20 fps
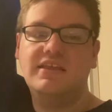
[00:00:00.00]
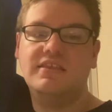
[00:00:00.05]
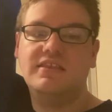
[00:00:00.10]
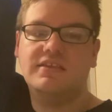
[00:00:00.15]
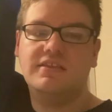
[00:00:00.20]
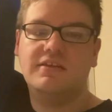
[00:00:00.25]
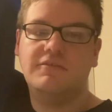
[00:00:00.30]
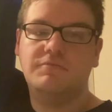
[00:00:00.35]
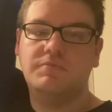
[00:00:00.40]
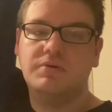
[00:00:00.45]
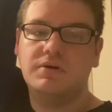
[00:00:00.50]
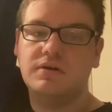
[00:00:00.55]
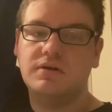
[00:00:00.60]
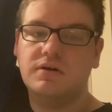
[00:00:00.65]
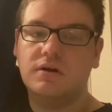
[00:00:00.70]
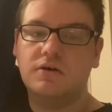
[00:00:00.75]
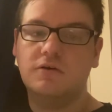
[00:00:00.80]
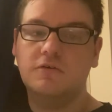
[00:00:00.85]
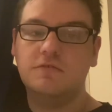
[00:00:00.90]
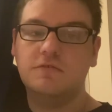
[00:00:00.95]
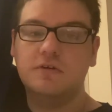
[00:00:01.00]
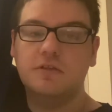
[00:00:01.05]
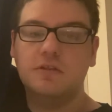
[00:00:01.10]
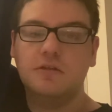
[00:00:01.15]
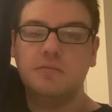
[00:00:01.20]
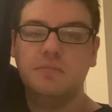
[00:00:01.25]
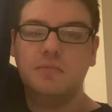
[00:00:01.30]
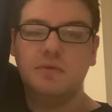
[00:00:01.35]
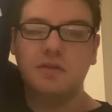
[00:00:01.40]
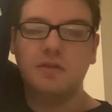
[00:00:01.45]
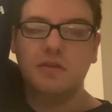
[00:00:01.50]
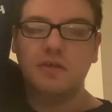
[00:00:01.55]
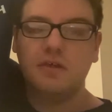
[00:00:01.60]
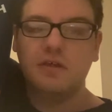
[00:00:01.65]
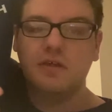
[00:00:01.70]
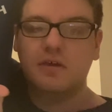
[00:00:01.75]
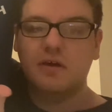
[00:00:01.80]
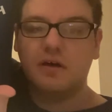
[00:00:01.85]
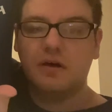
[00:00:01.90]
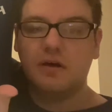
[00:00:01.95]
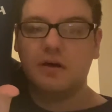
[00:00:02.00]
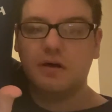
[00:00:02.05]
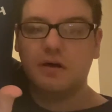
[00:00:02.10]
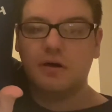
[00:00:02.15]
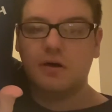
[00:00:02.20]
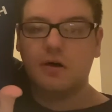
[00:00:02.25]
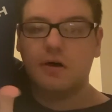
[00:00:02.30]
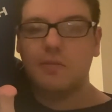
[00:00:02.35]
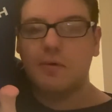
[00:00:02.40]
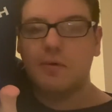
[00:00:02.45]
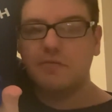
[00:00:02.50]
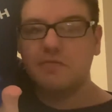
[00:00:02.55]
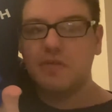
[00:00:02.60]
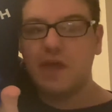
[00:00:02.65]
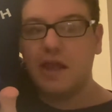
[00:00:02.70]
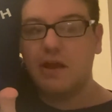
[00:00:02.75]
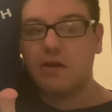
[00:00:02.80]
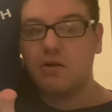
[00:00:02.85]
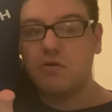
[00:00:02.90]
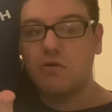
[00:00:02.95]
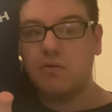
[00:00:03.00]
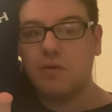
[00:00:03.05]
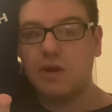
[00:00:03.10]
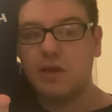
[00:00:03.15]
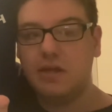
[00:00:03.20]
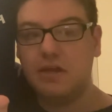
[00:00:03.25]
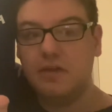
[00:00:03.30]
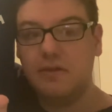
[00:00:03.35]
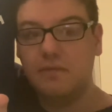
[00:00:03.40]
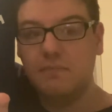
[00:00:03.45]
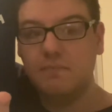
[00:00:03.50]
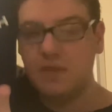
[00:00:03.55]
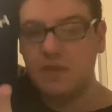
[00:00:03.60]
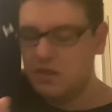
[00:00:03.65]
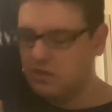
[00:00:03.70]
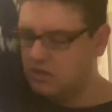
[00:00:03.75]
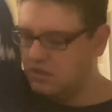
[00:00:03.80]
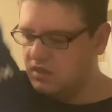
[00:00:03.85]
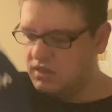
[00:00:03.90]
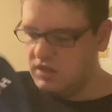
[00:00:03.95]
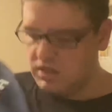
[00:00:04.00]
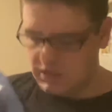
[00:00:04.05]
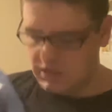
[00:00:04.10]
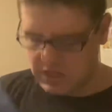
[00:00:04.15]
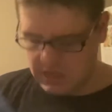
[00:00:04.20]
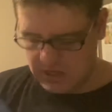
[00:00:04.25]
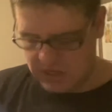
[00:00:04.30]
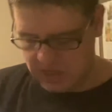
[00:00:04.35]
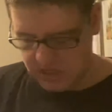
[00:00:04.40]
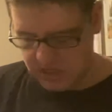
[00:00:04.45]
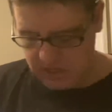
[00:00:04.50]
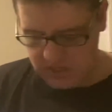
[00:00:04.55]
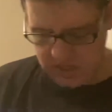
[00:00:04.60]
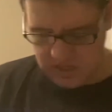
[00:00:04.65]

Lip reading: that they've put over them above the arrow already. I